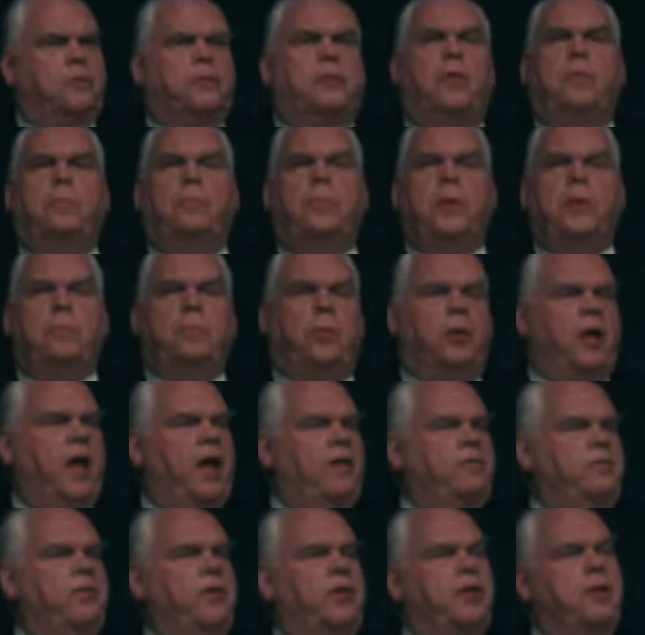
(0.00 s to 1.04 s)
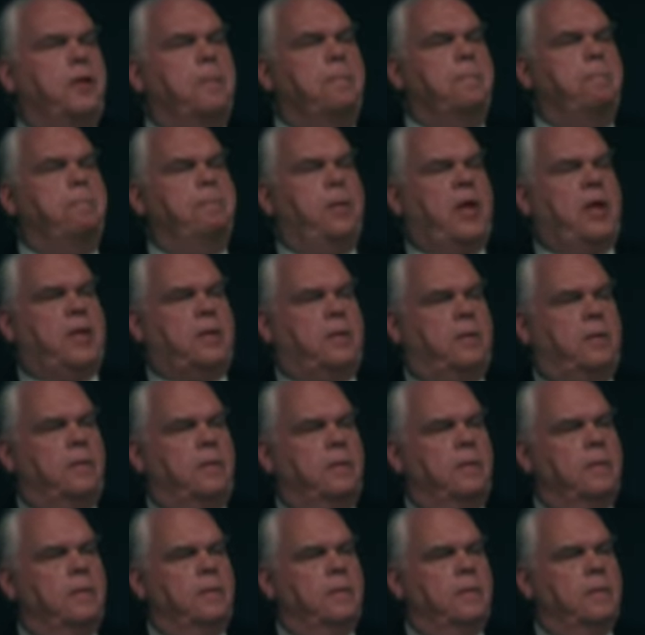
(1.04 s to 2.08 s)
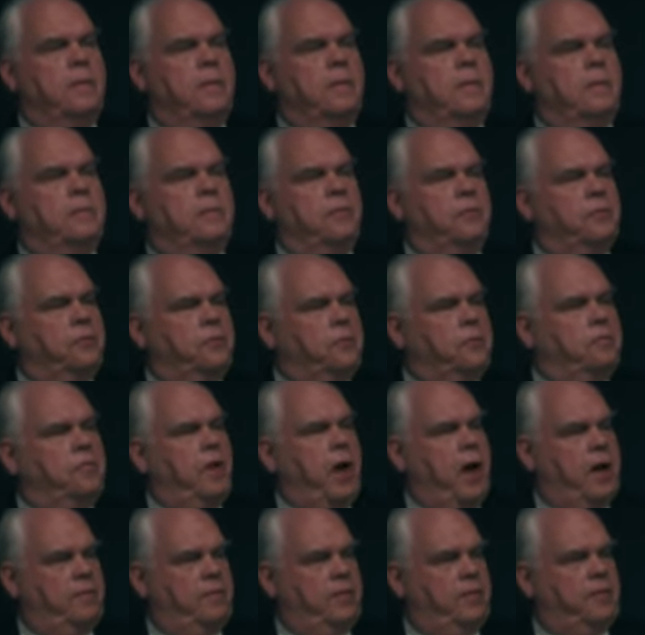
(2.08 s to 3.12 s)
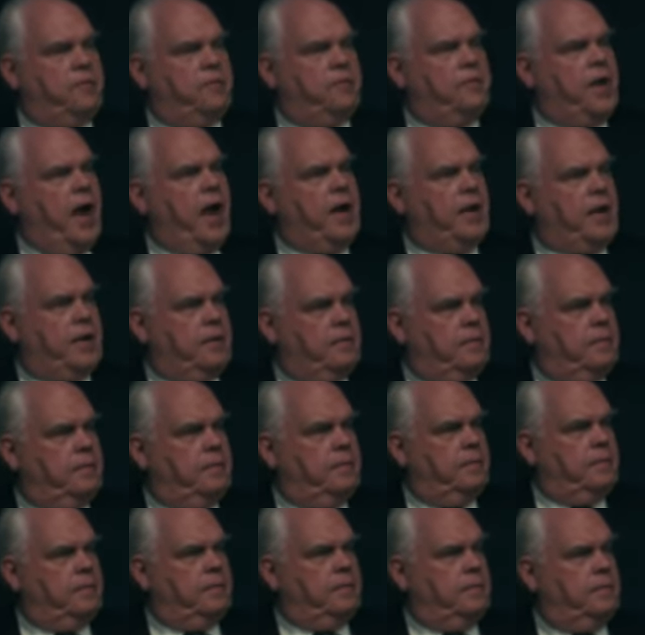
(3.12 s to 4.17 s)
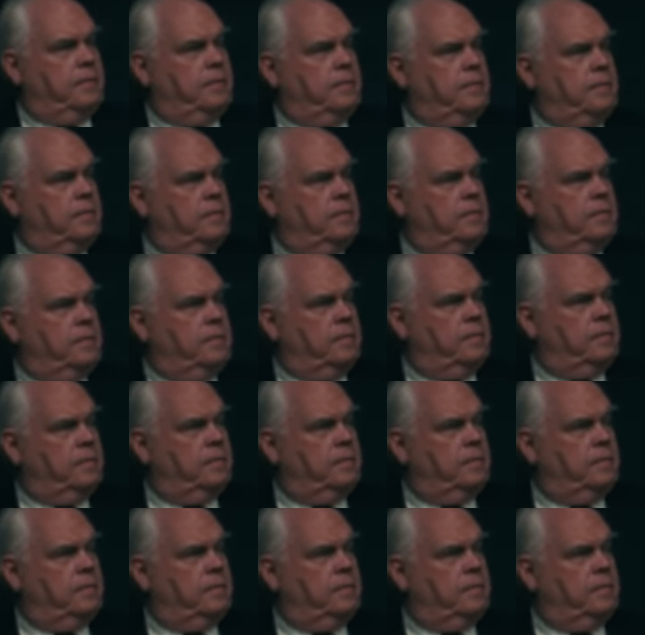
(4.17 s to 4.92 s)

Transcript: so people have to compete to survive inside it.